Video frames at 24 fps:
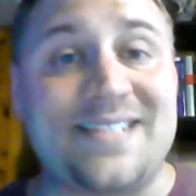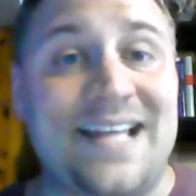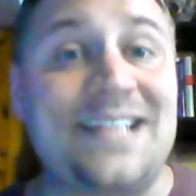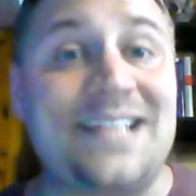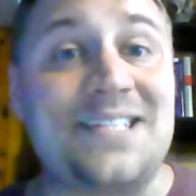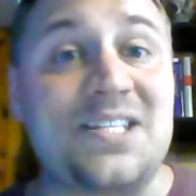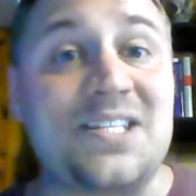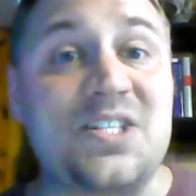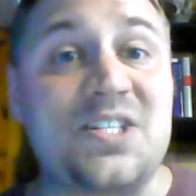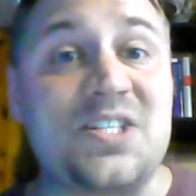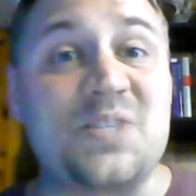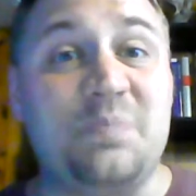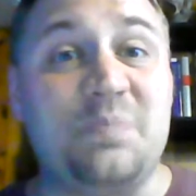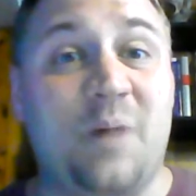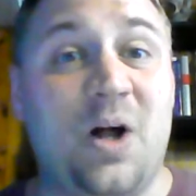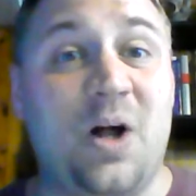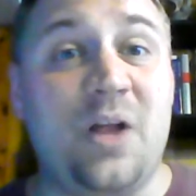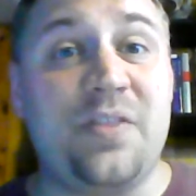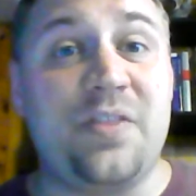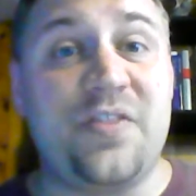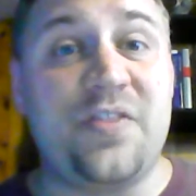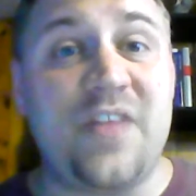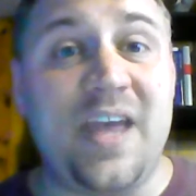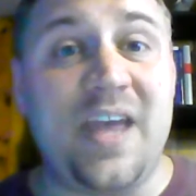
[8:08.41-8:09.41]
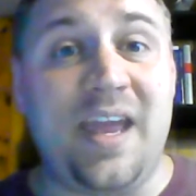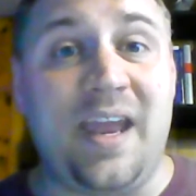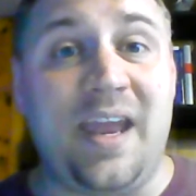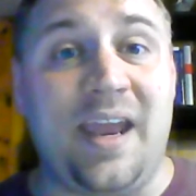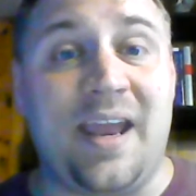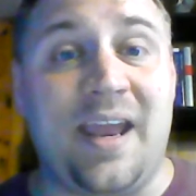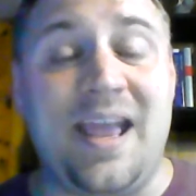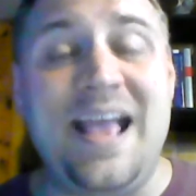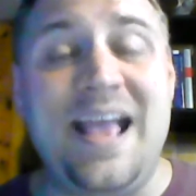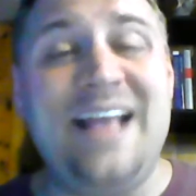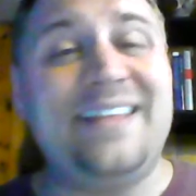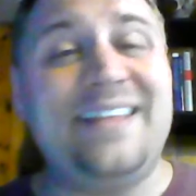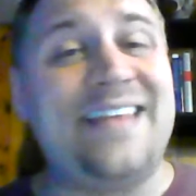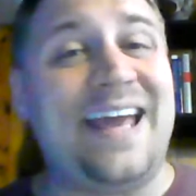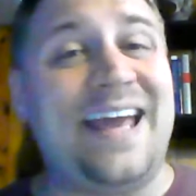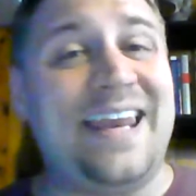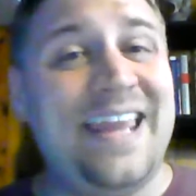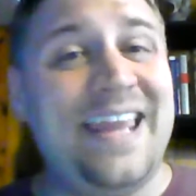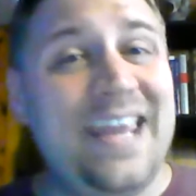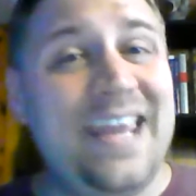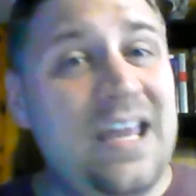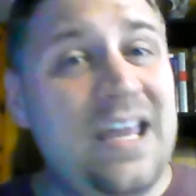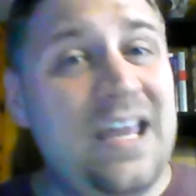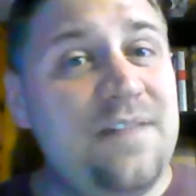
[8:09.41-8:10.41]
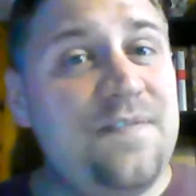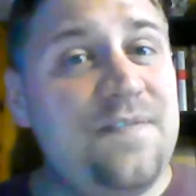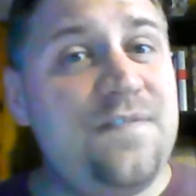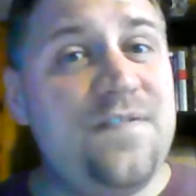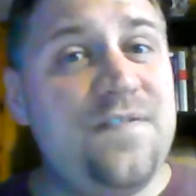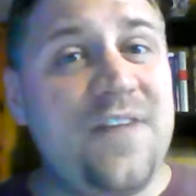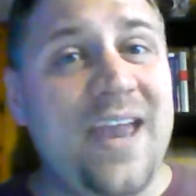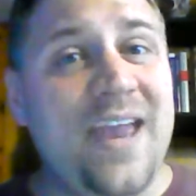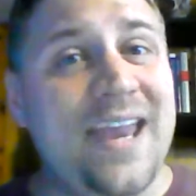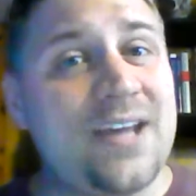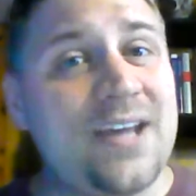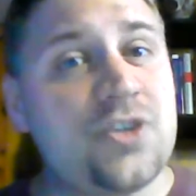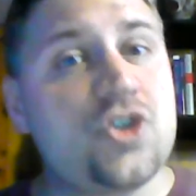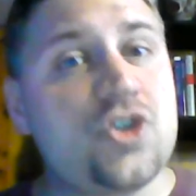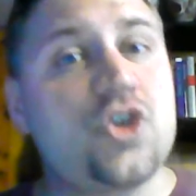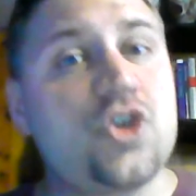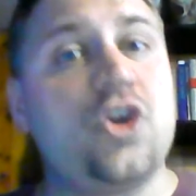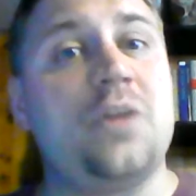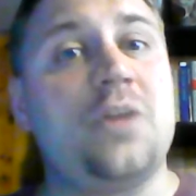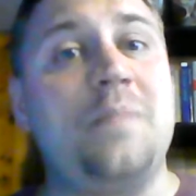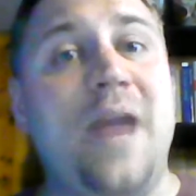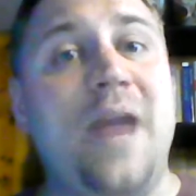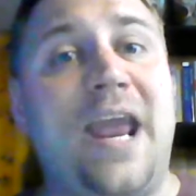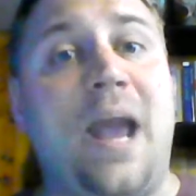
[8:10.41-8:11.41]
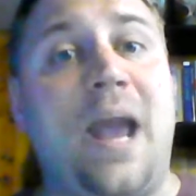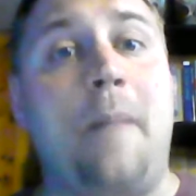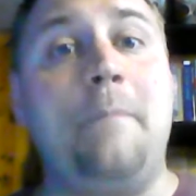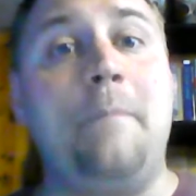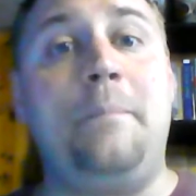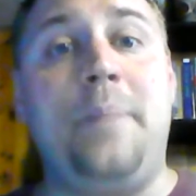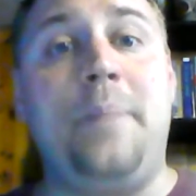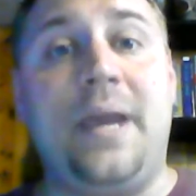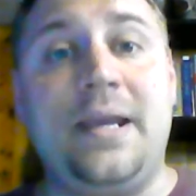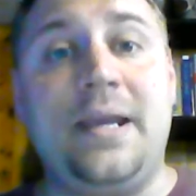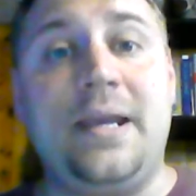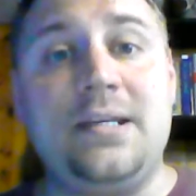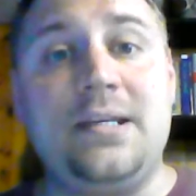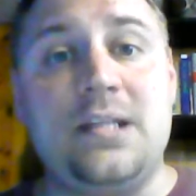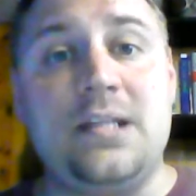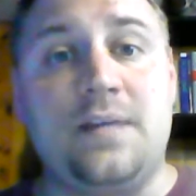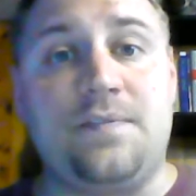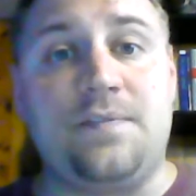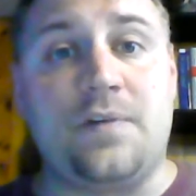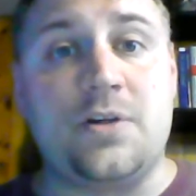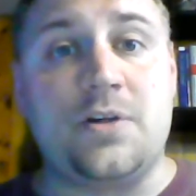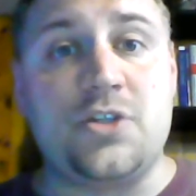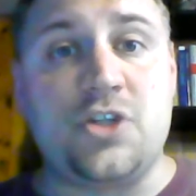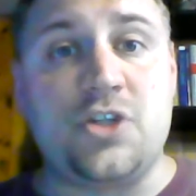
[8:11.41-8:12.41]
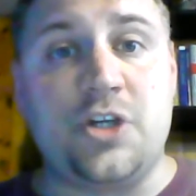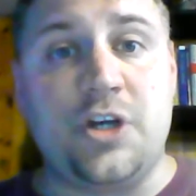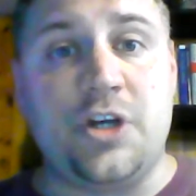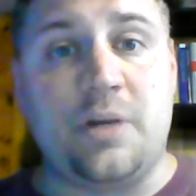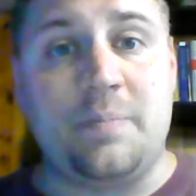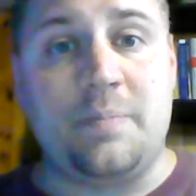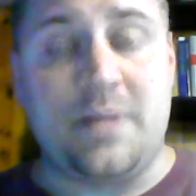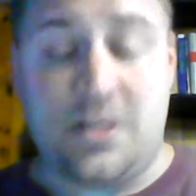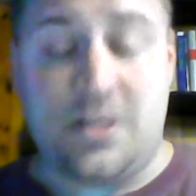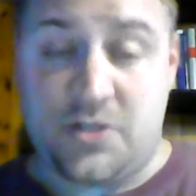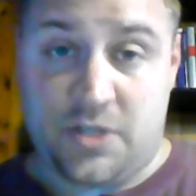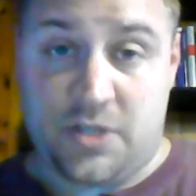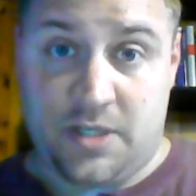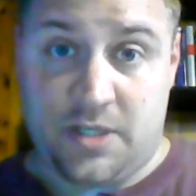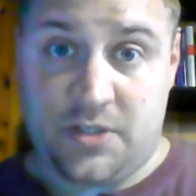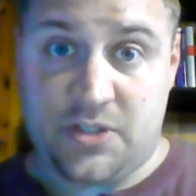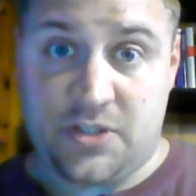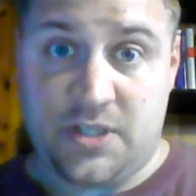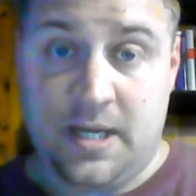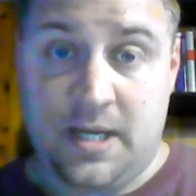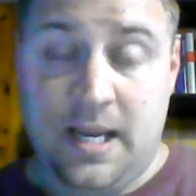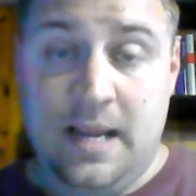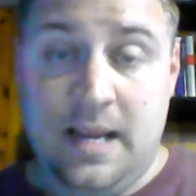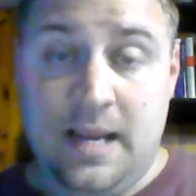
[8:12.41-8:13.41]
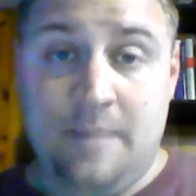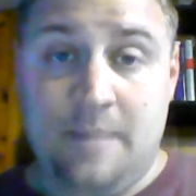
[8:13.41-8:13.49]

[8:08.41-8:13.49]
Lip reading: That's a small thing that, if fixed, could make a big difference in your business.